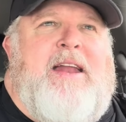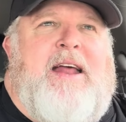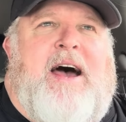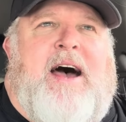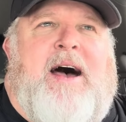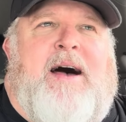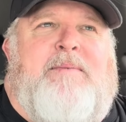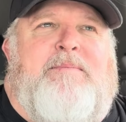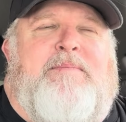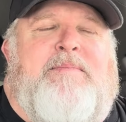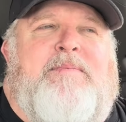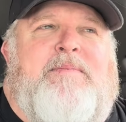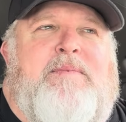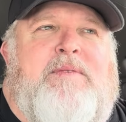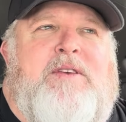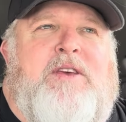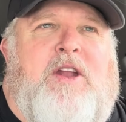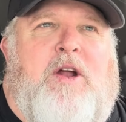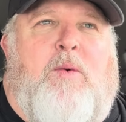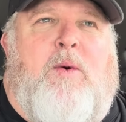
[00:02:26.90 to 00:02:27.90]
um,
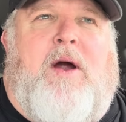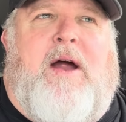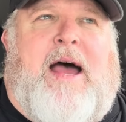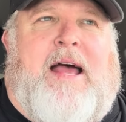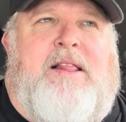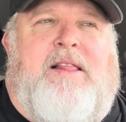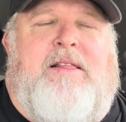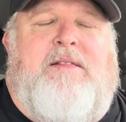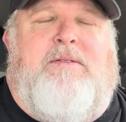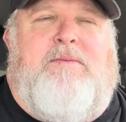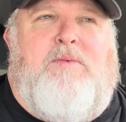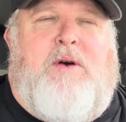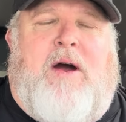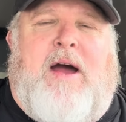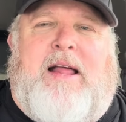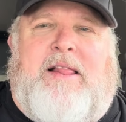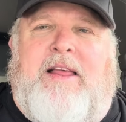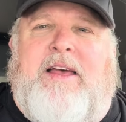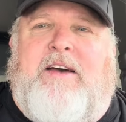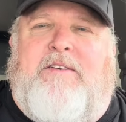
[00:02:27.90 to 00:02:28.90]
you know where I where
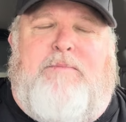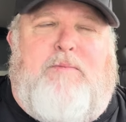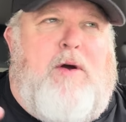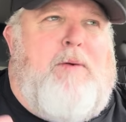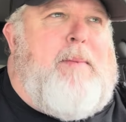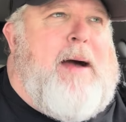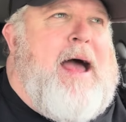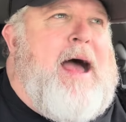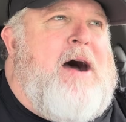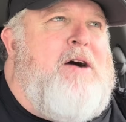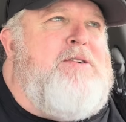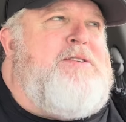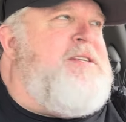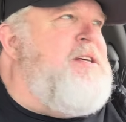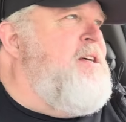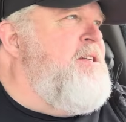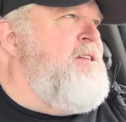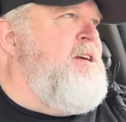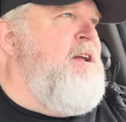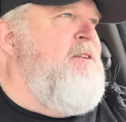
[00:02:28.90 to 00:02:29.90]
I live, where my house
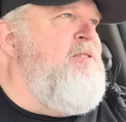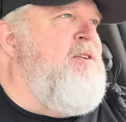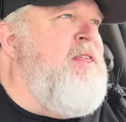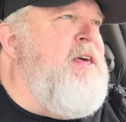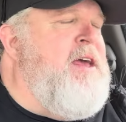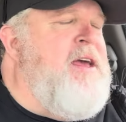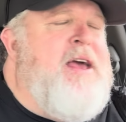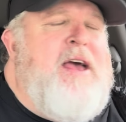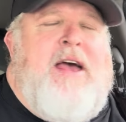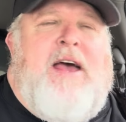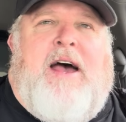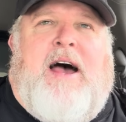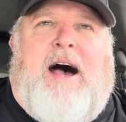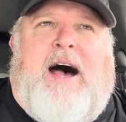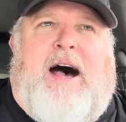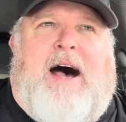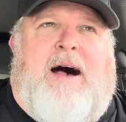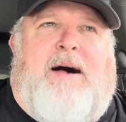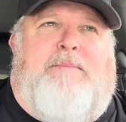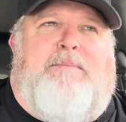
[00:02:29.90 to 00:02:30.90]
is, and everything.
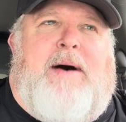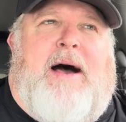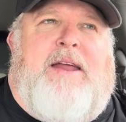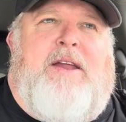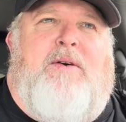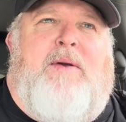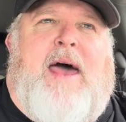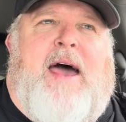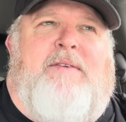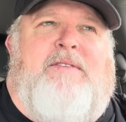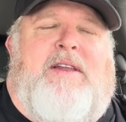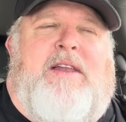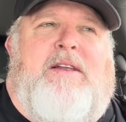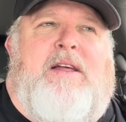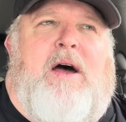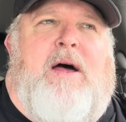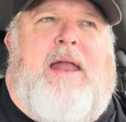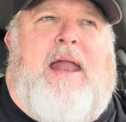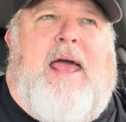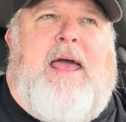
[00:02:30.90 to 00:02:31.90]
Um, I don't have an,
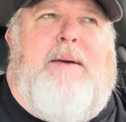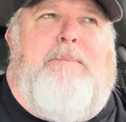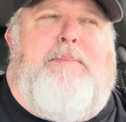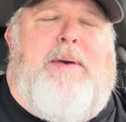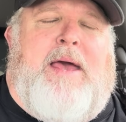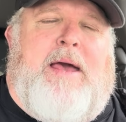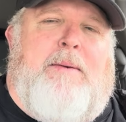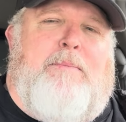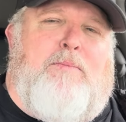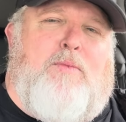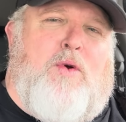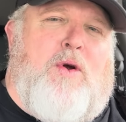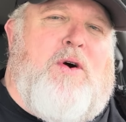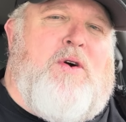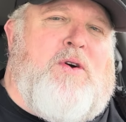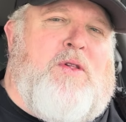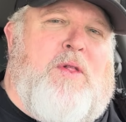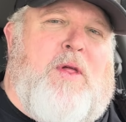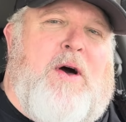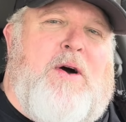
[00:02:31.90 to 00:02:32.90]
an AMPM
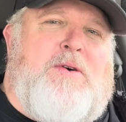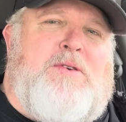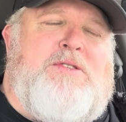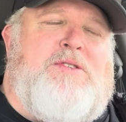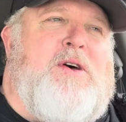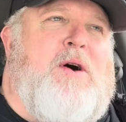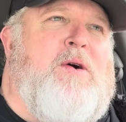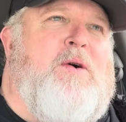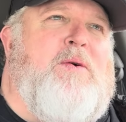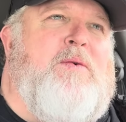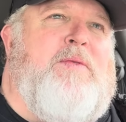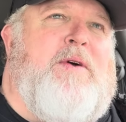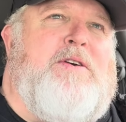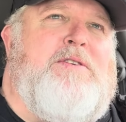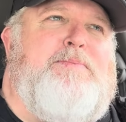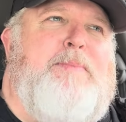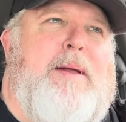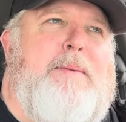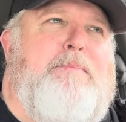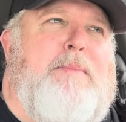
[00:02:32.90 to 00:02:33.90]
real close, so
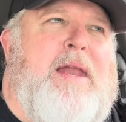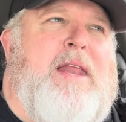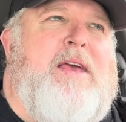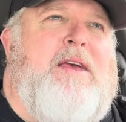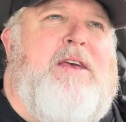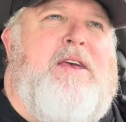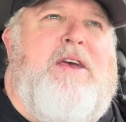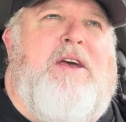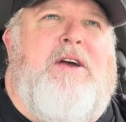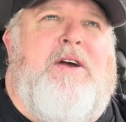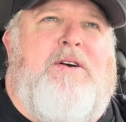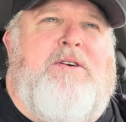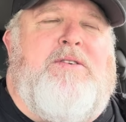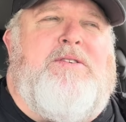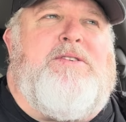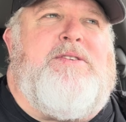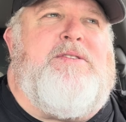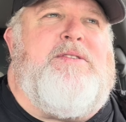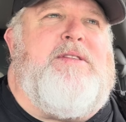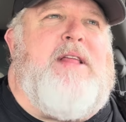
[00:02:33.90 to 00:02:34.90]
there's been many
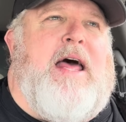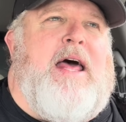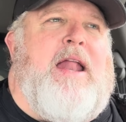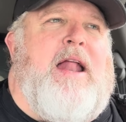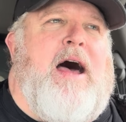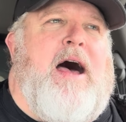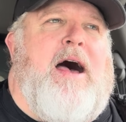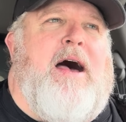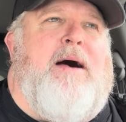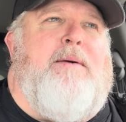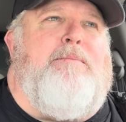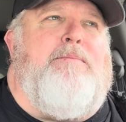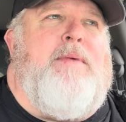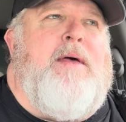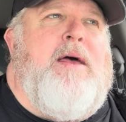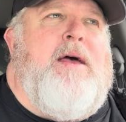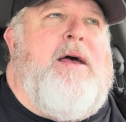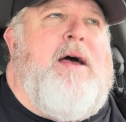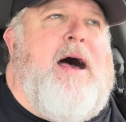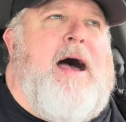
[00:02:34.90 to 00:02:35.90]
years that um,
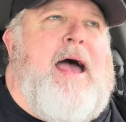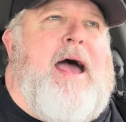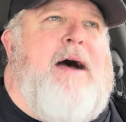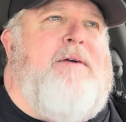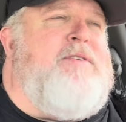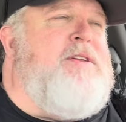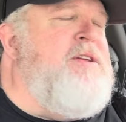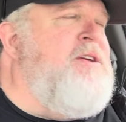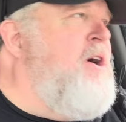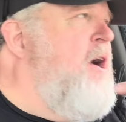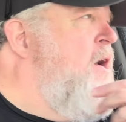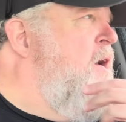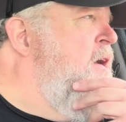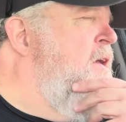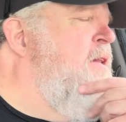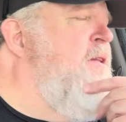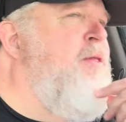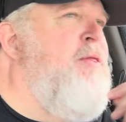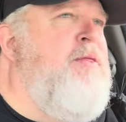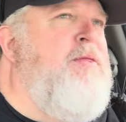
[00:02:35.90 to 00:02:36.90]
I haven't
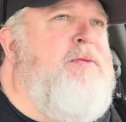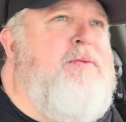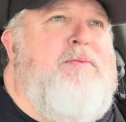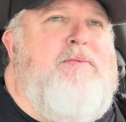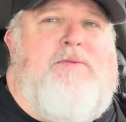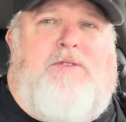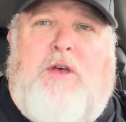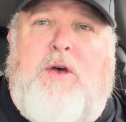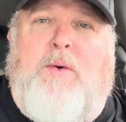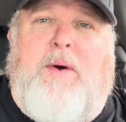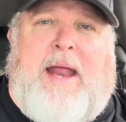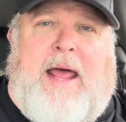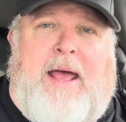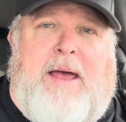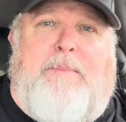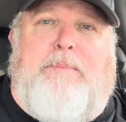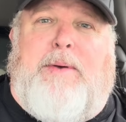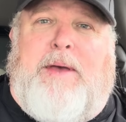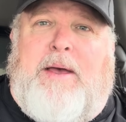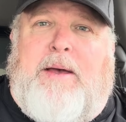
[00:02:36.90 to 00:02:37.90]
gone to an
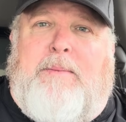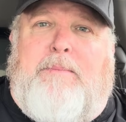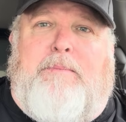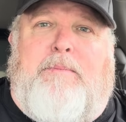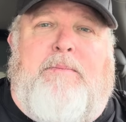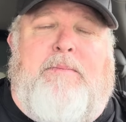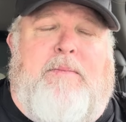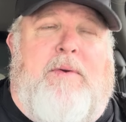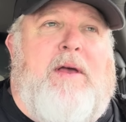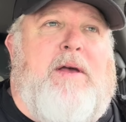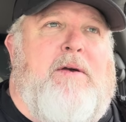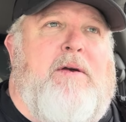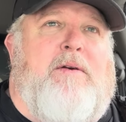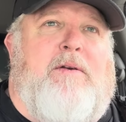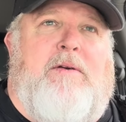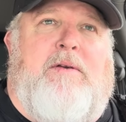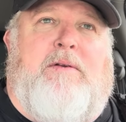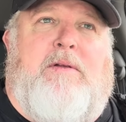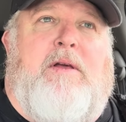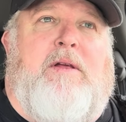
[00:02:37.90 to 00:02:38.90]
AMPM in,
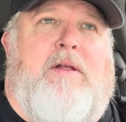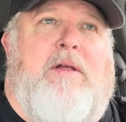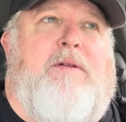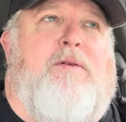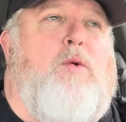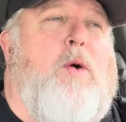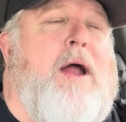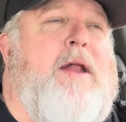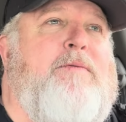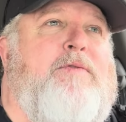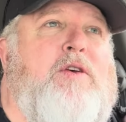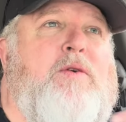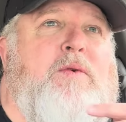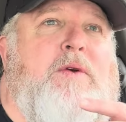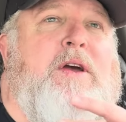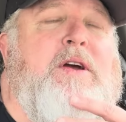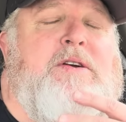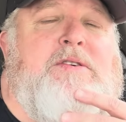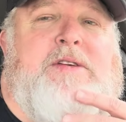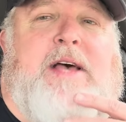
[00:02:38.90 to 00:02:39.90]
in, in, quite a few years,